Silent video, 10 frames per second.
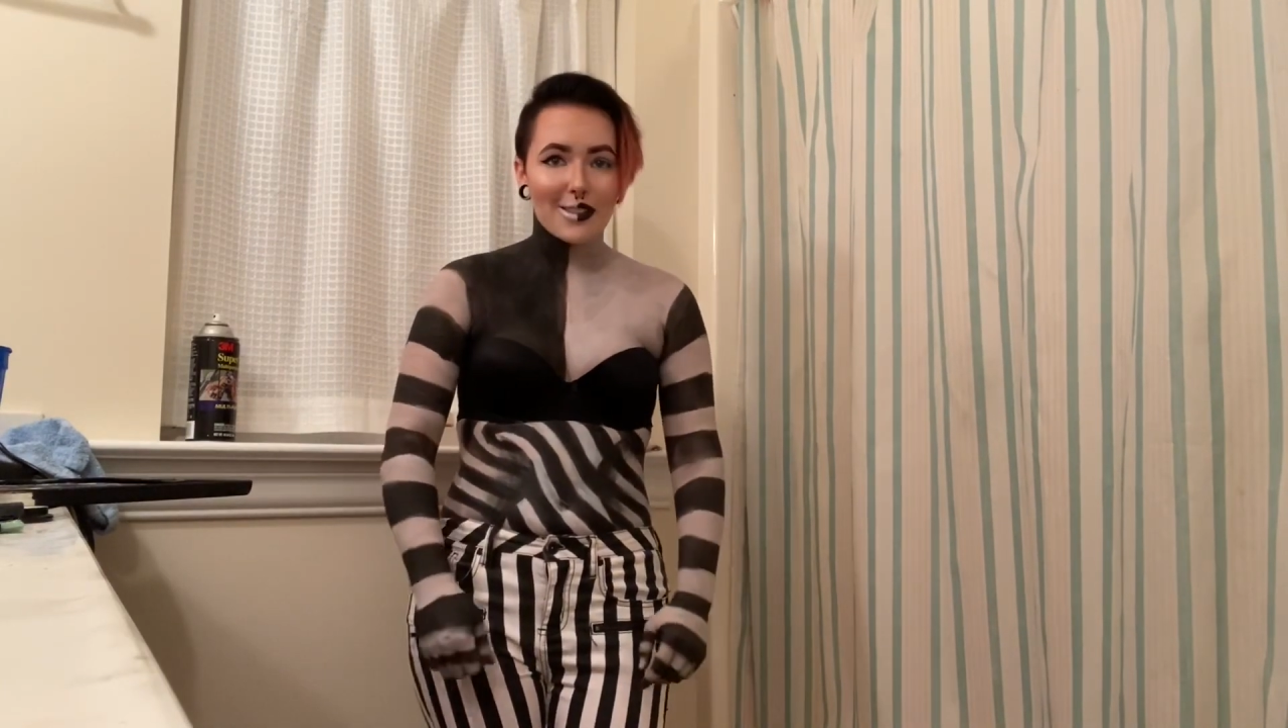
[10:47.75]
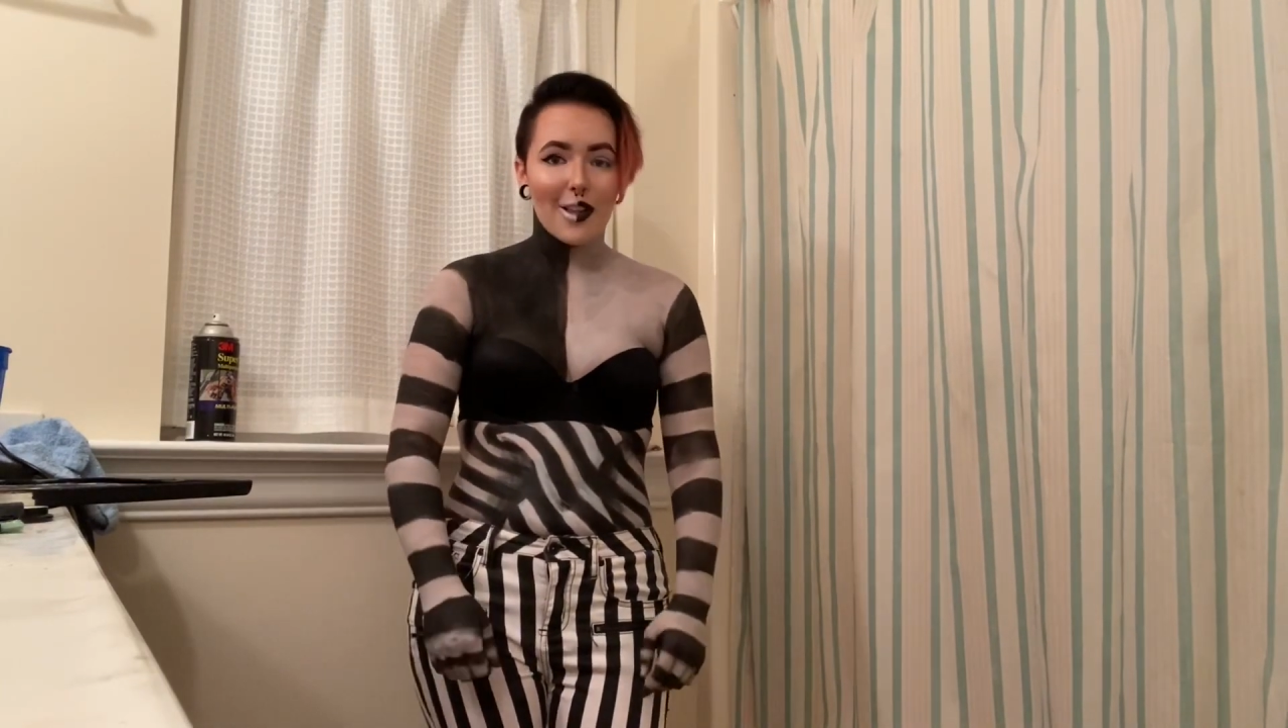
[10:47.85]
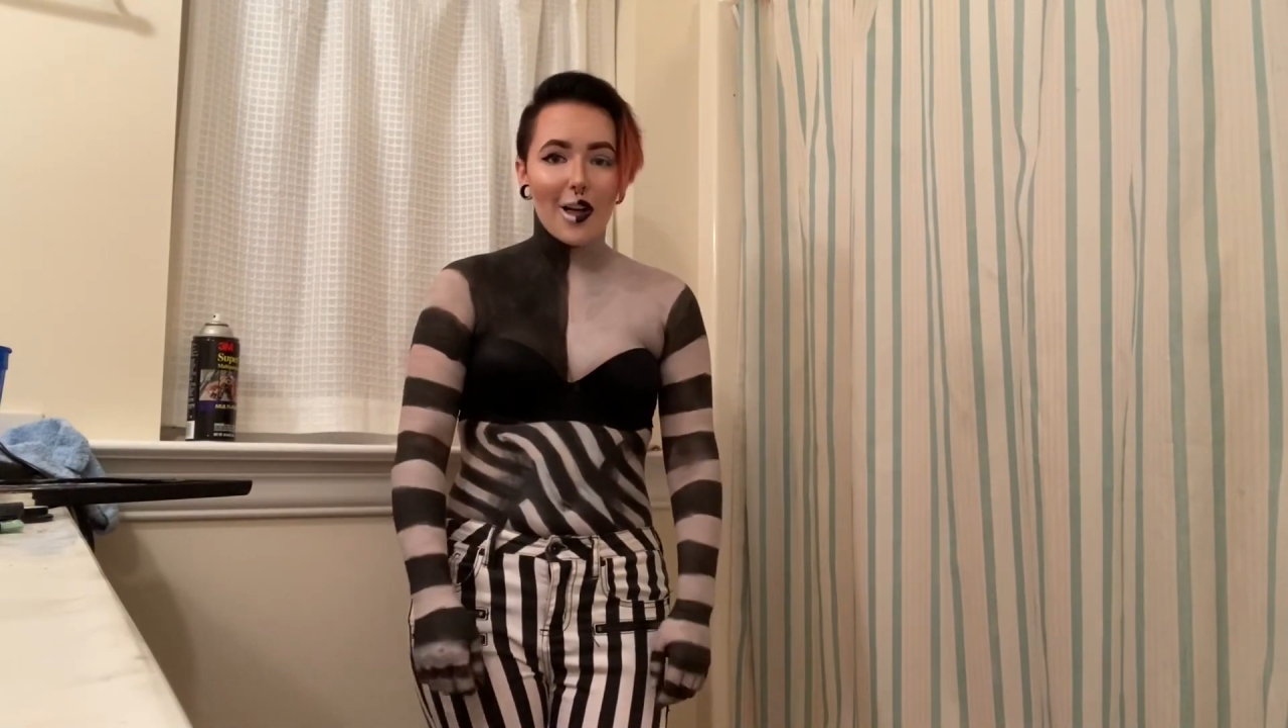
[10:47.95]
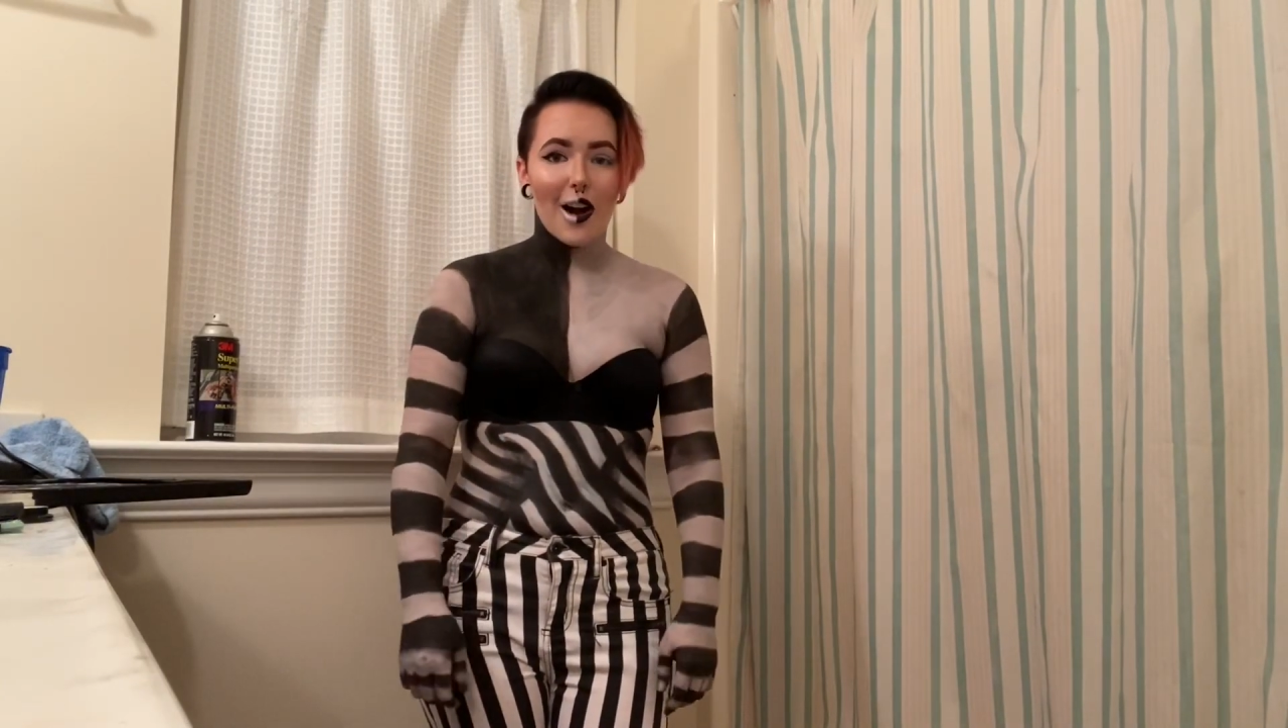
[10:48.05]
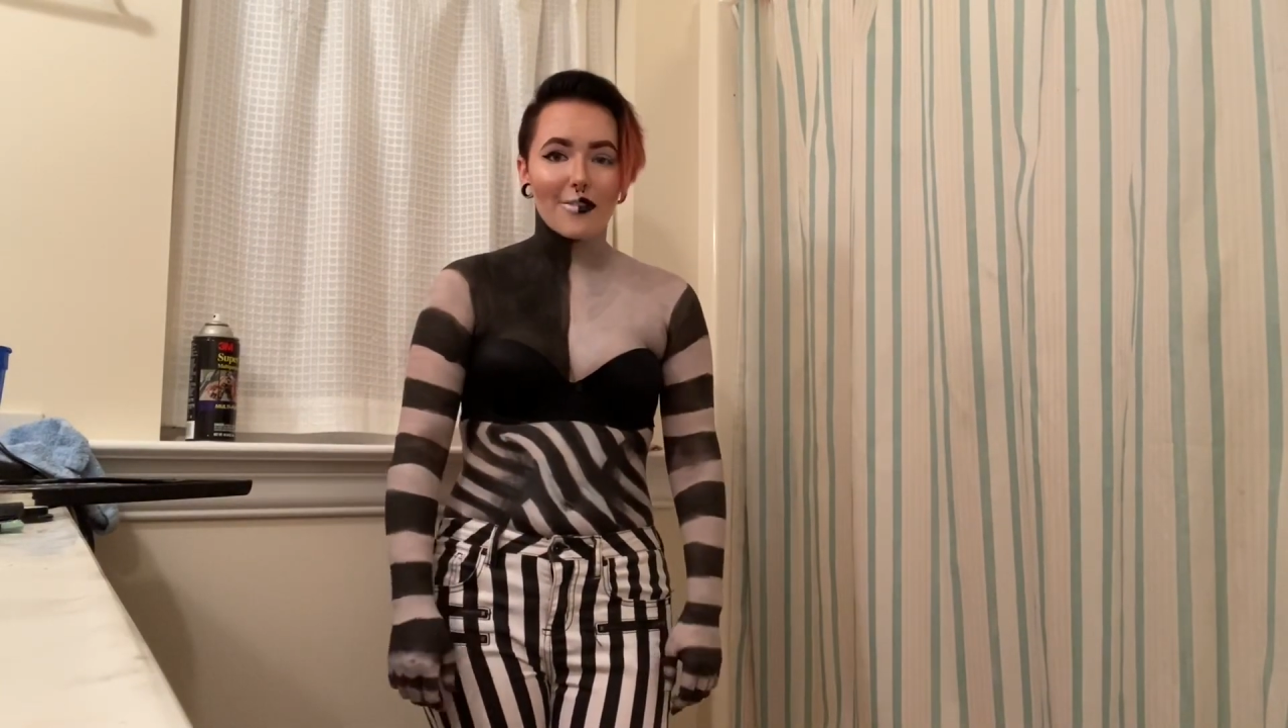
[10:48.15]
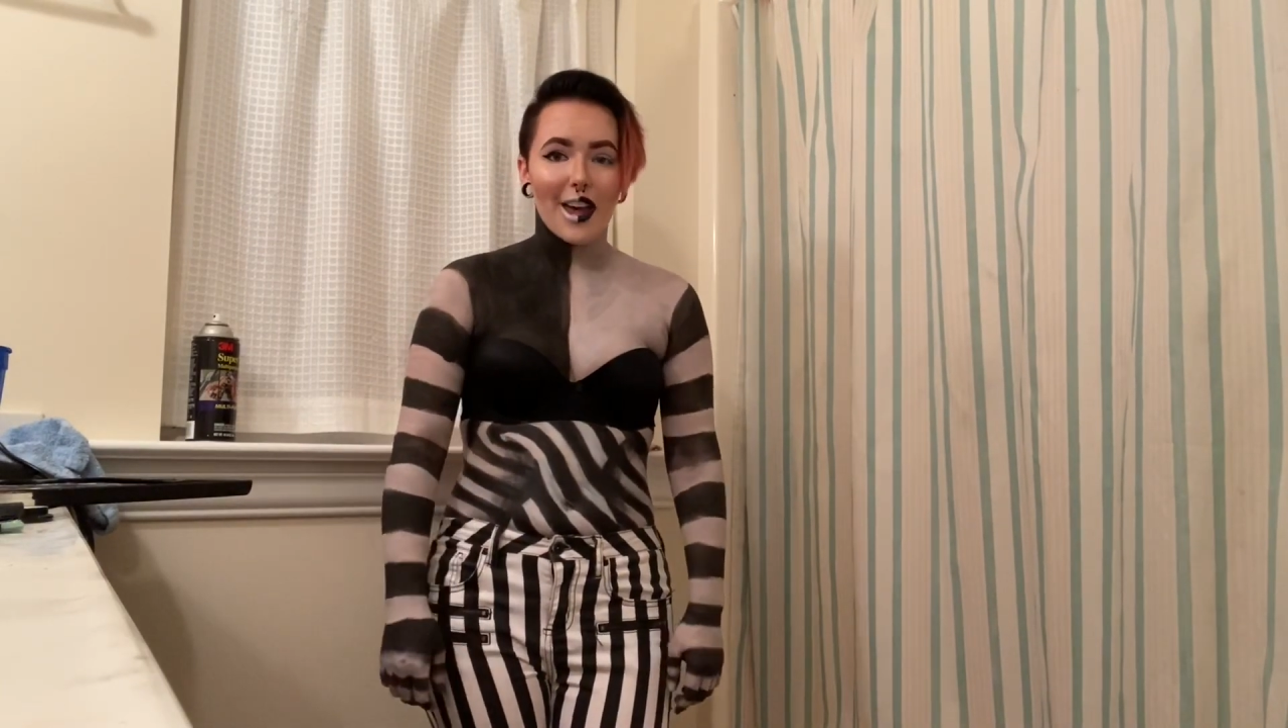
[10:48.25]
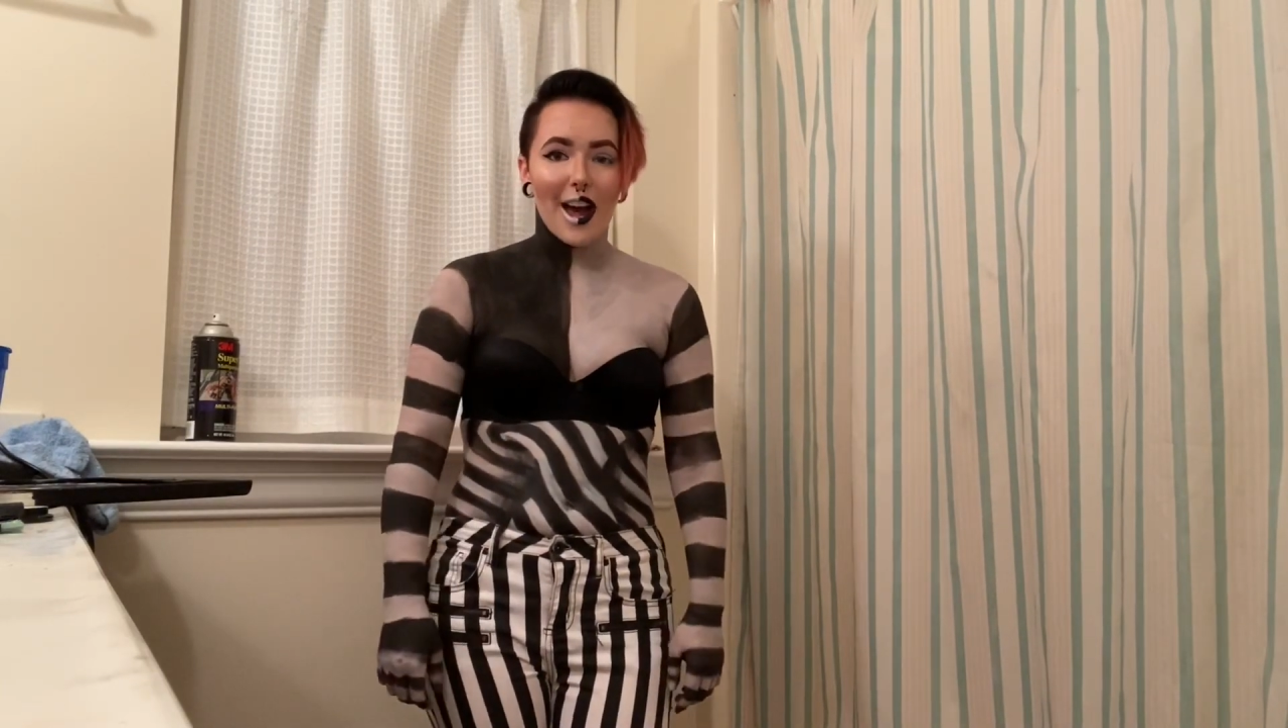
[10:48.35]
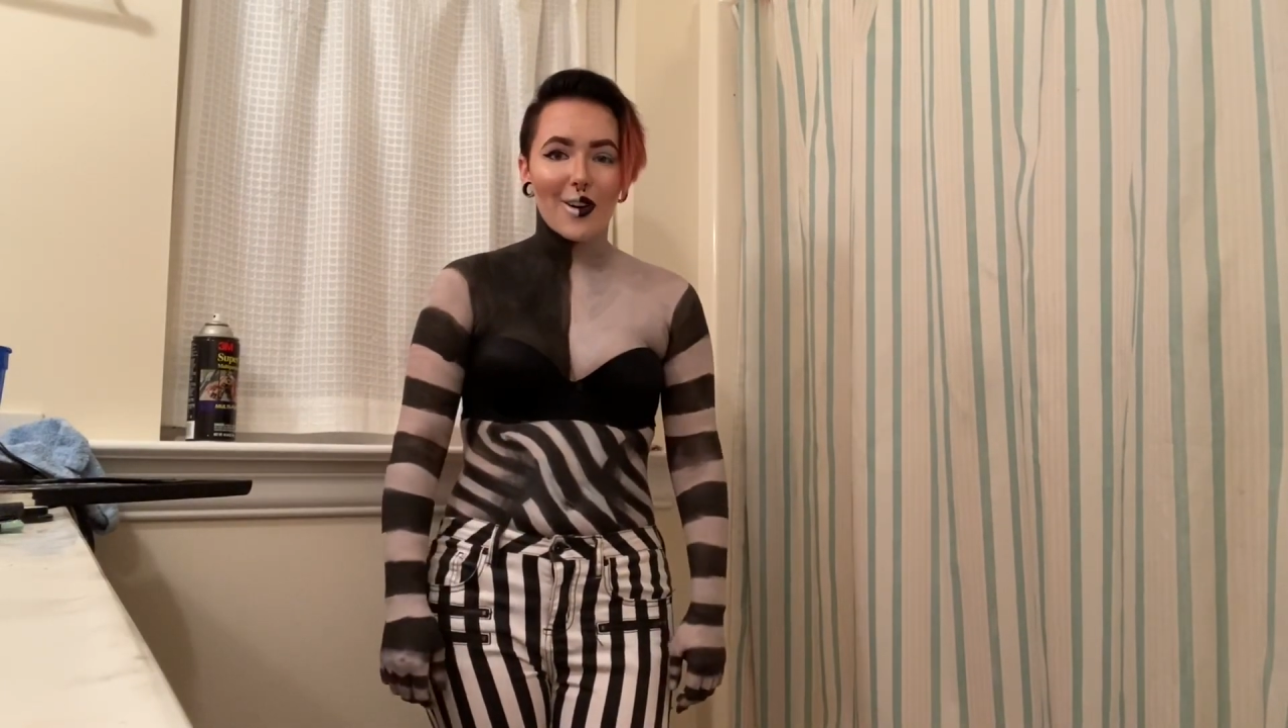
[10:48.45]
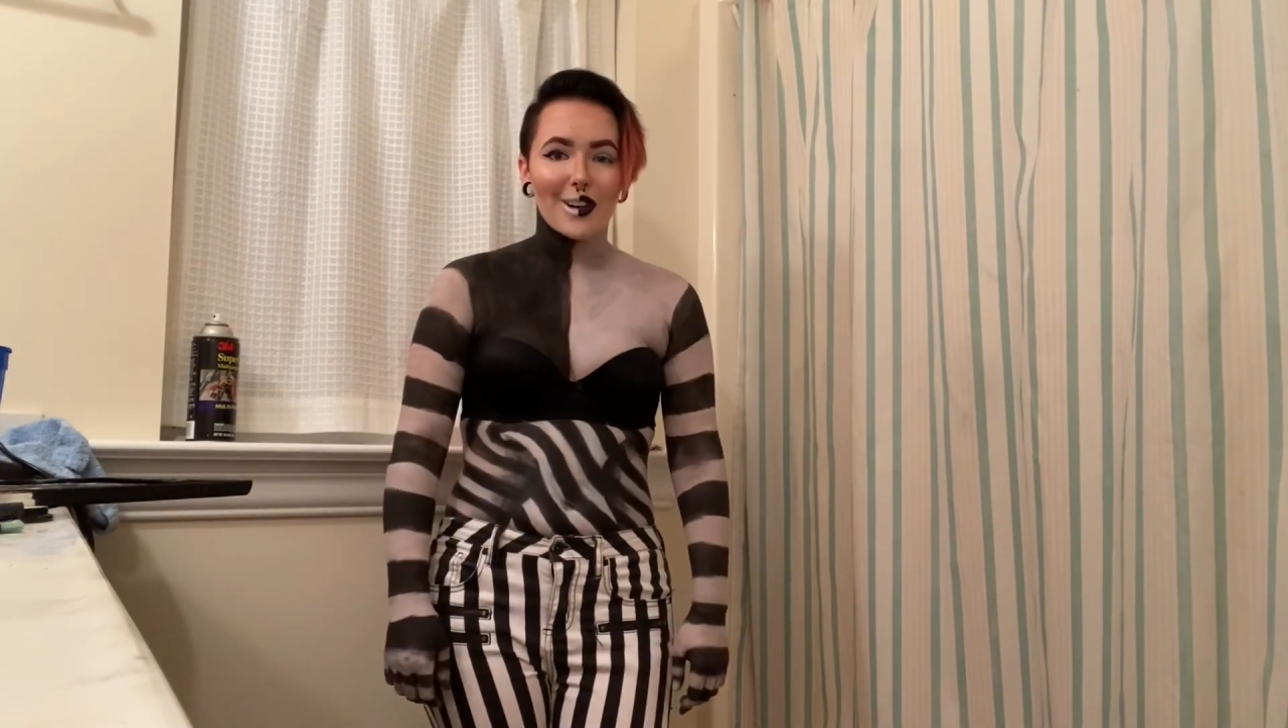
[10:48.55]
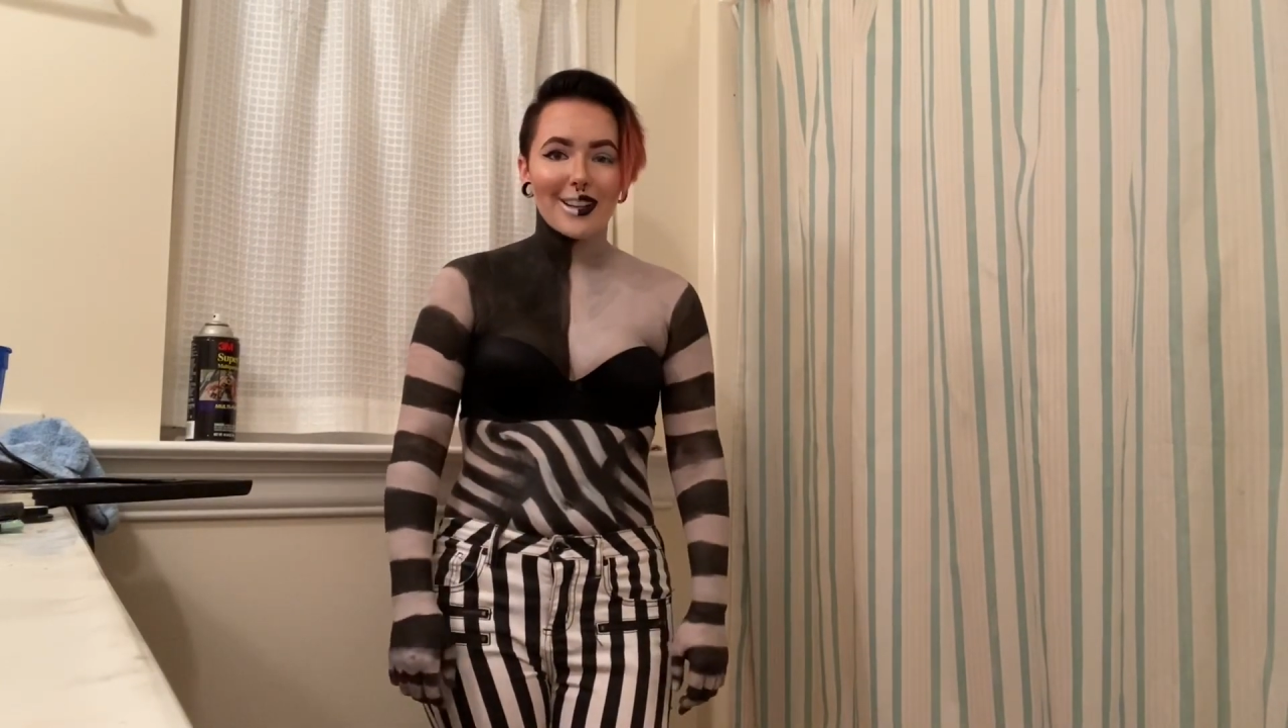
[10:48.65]
all off
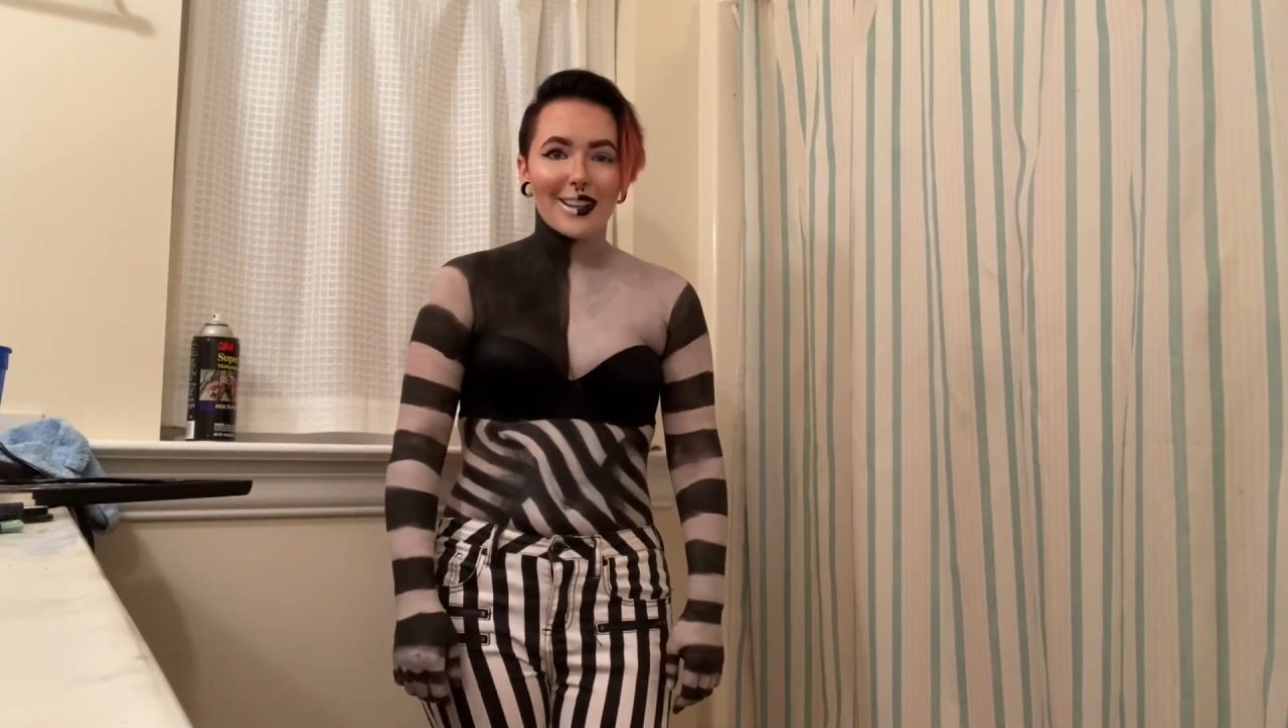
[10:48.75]
now.